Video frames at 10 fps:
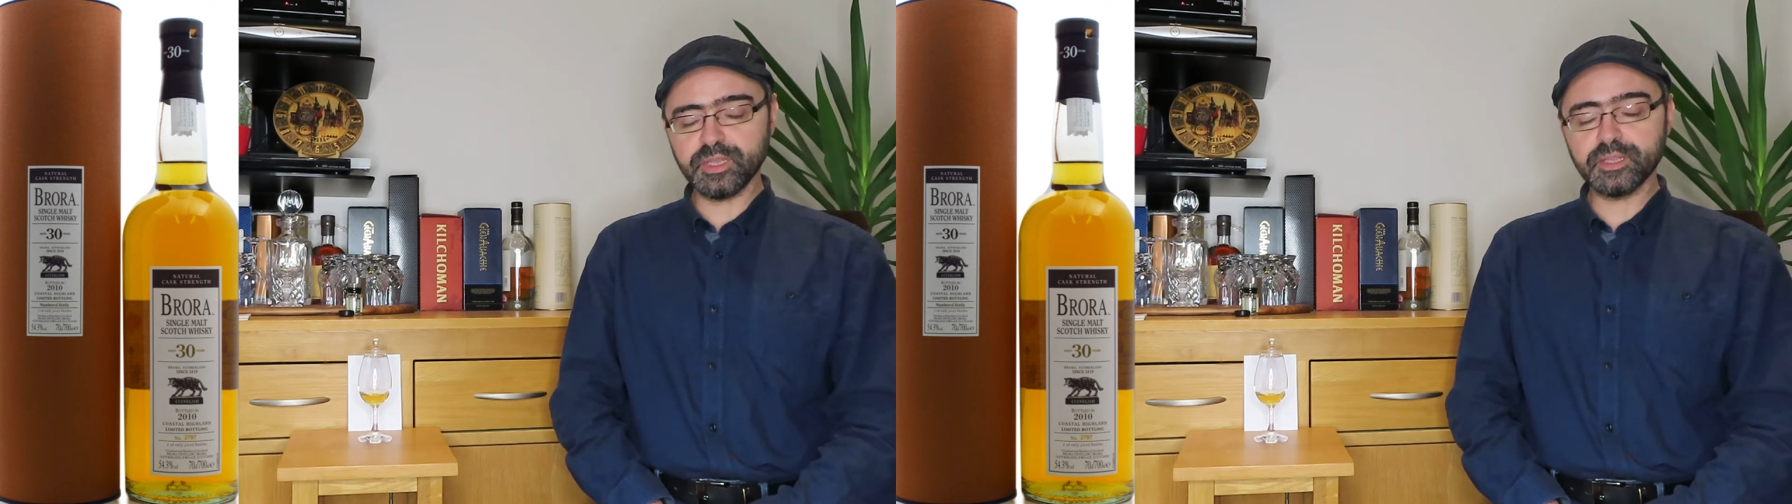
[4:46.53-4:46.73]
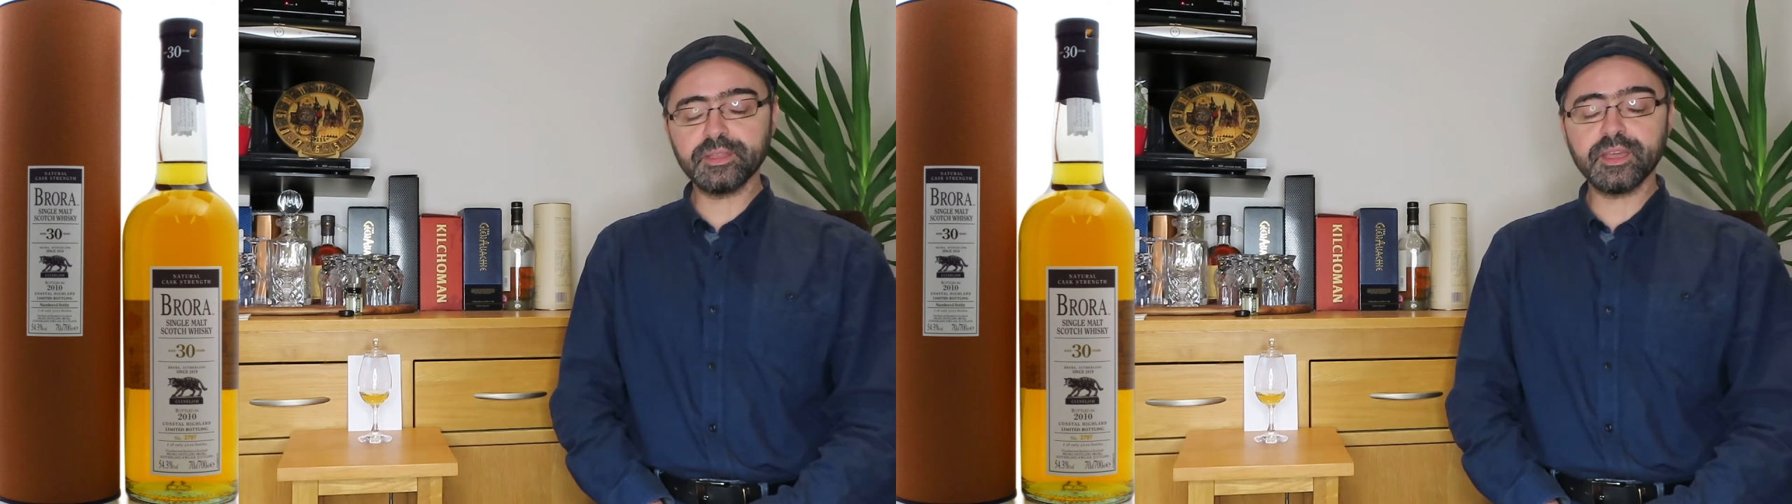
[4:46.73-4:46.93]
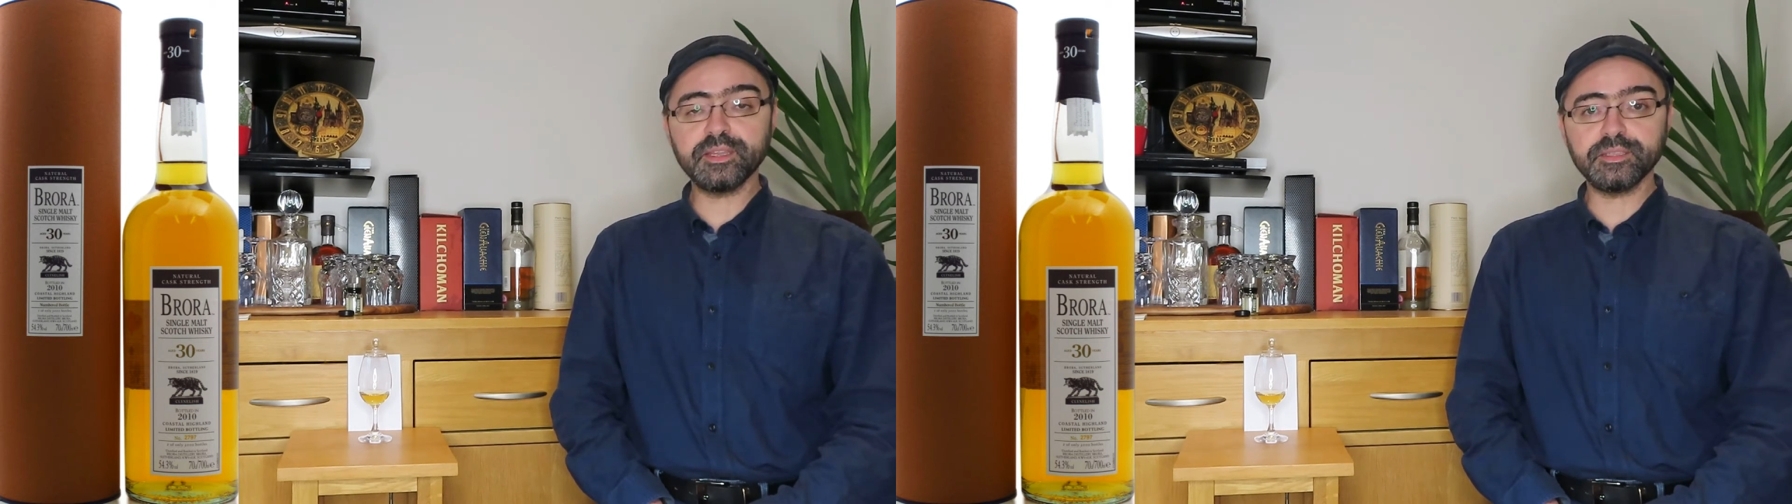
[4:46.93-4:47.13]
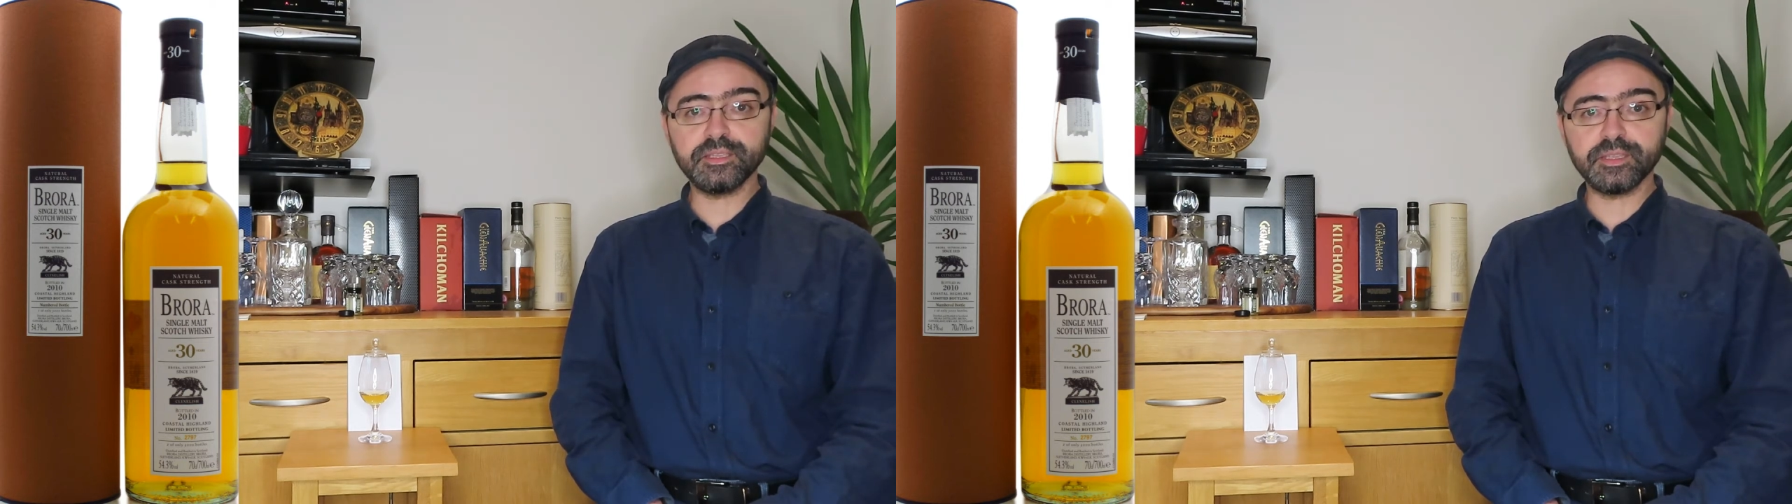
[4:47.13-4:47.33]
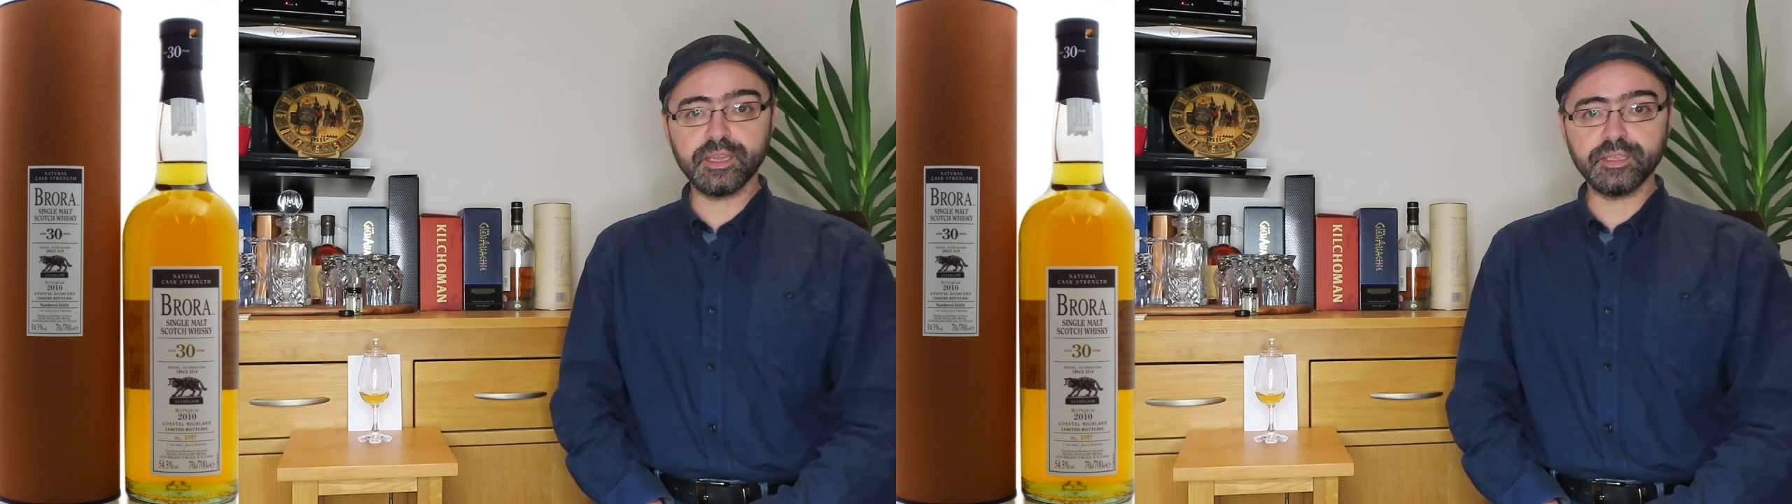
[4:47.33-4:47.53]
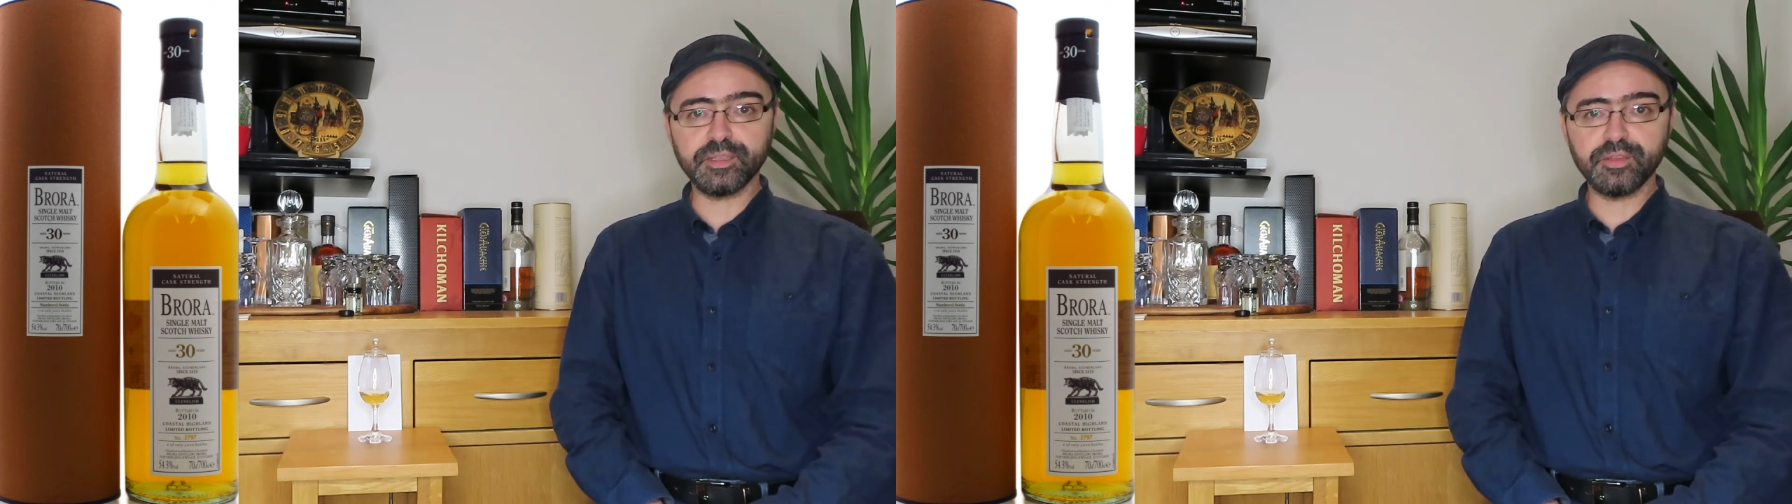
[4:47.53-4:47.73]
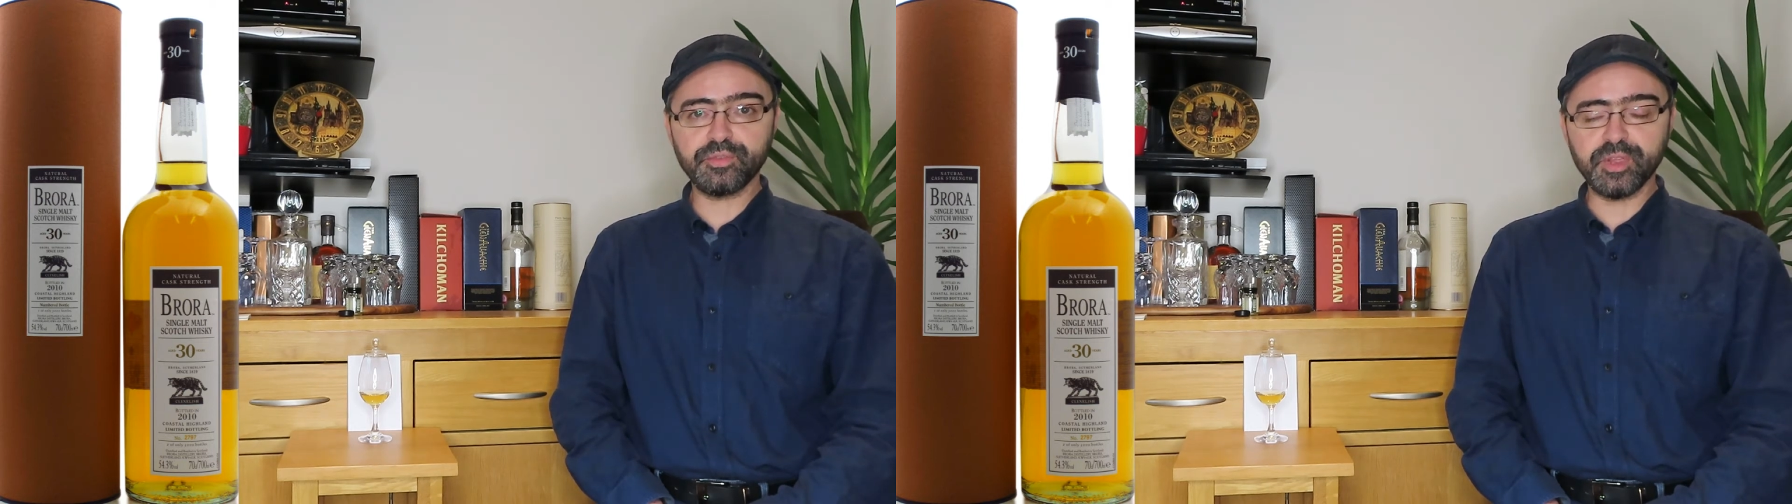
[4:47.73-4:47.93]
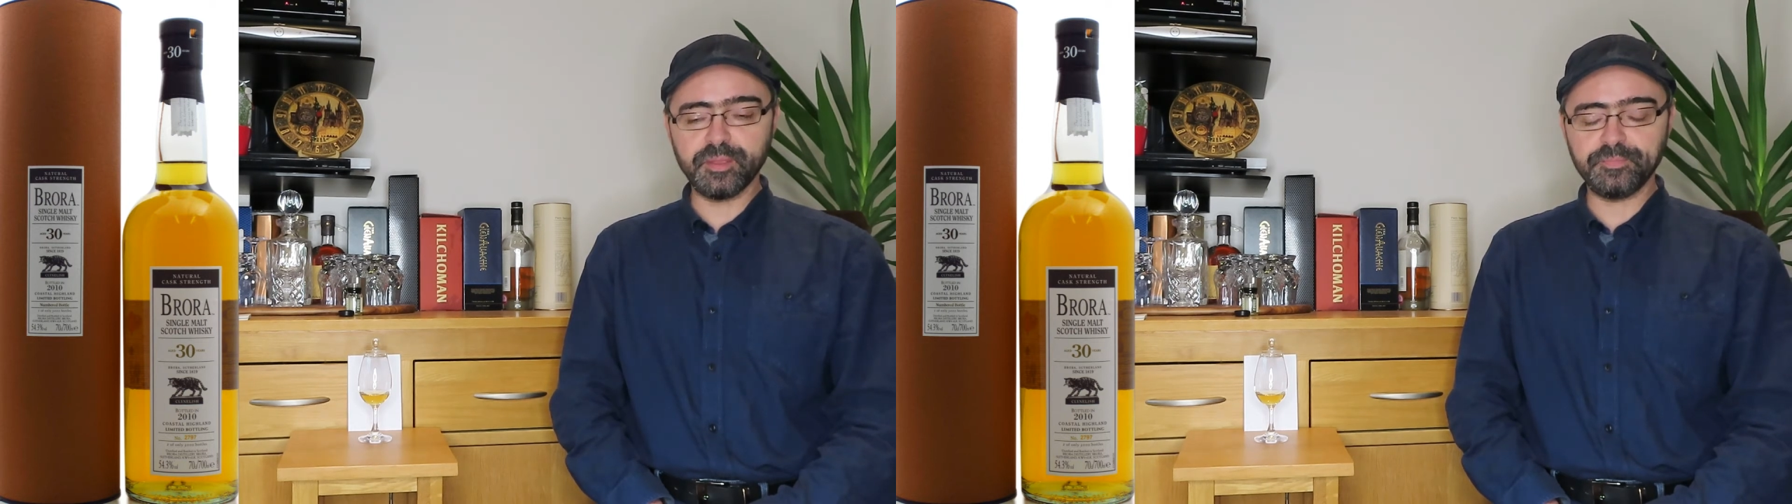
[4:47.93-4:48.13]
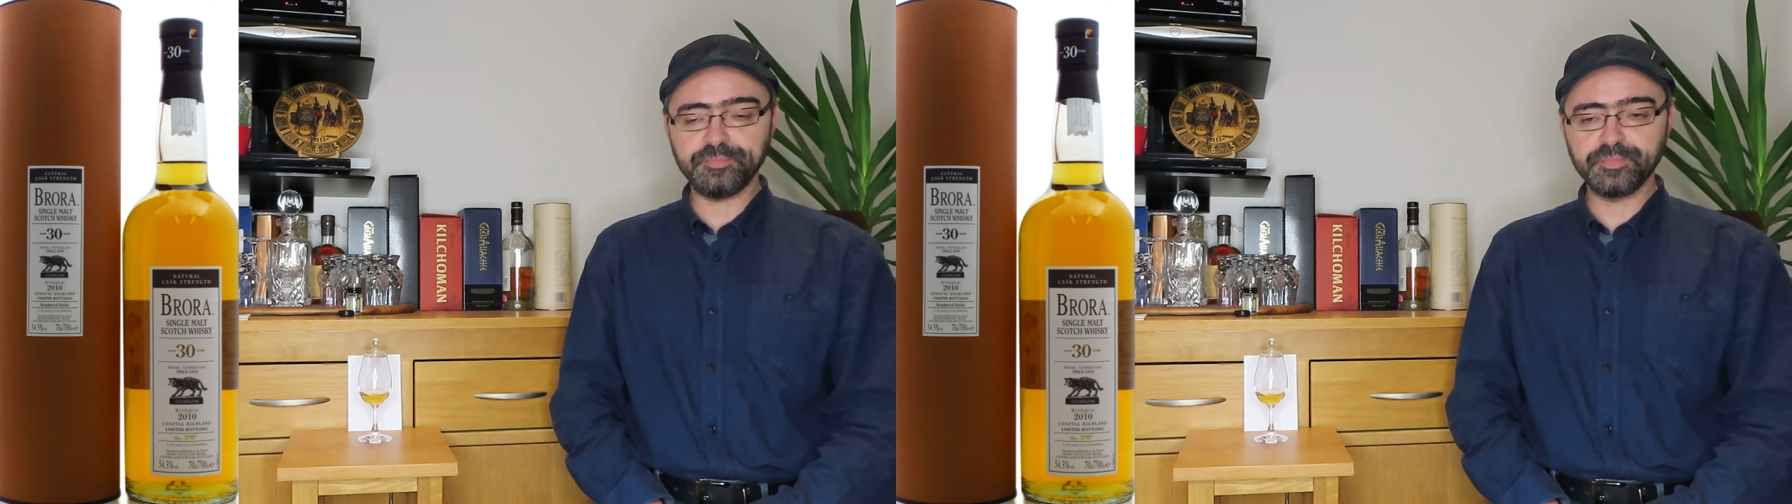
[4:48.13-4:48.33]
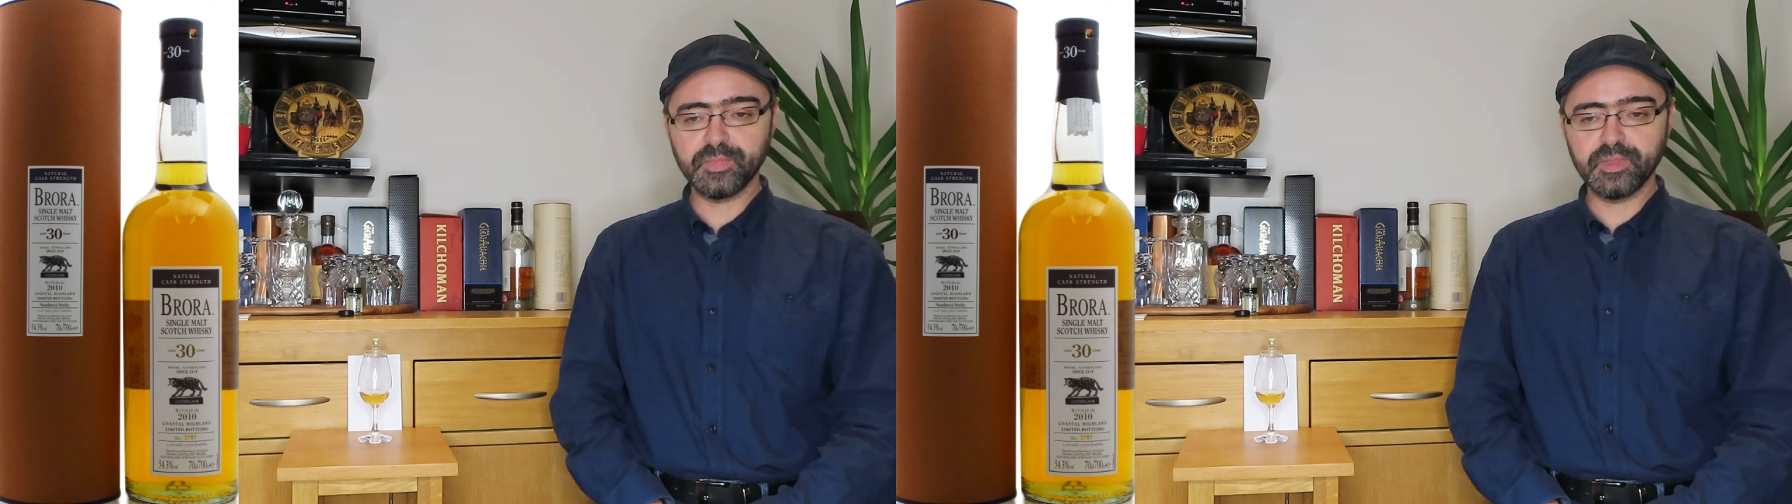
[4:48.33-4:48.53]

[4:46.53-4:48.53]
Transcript: in 1983.